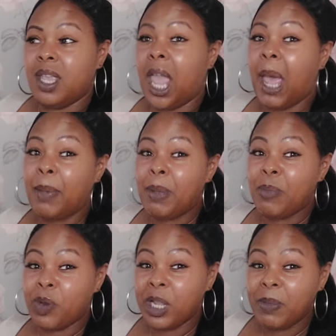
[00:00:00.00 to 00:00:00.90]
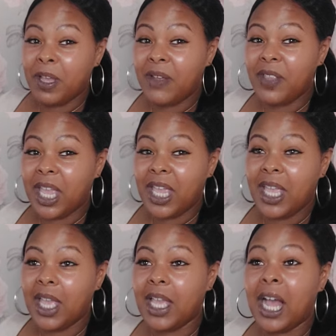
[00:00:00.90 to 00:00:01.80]
Happy pre-birthday?
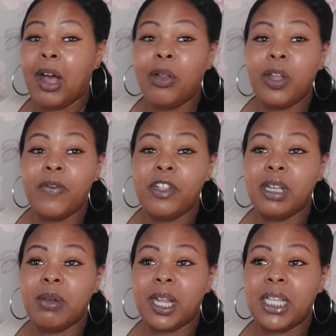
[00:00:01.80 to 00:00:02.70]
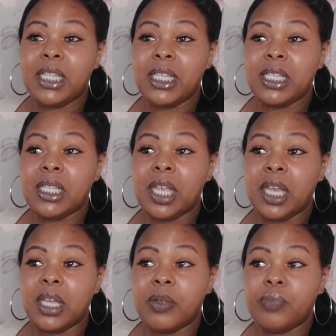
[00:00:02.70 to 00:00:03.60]
I don't know if it's Gemini season
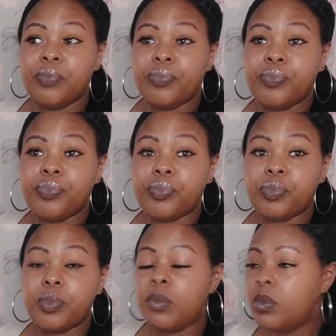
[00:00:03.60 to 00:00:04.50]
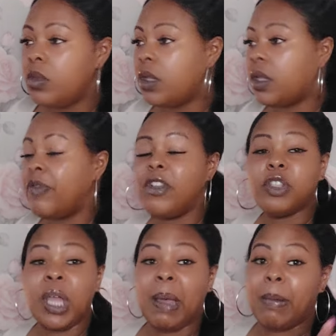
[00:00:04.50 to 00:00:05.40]
yet. If it's
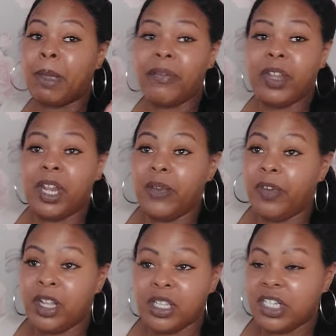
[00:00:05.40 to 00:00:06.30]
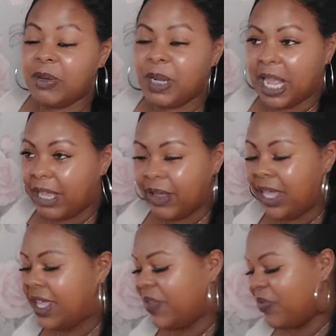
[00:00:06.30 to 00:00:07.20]
not, happy birthday in advance, Gemini,
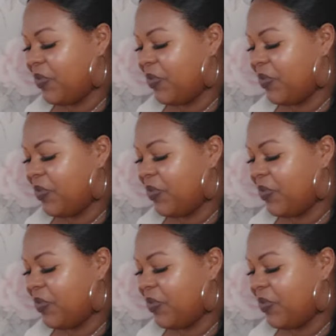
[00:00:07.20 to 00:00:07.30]
okay?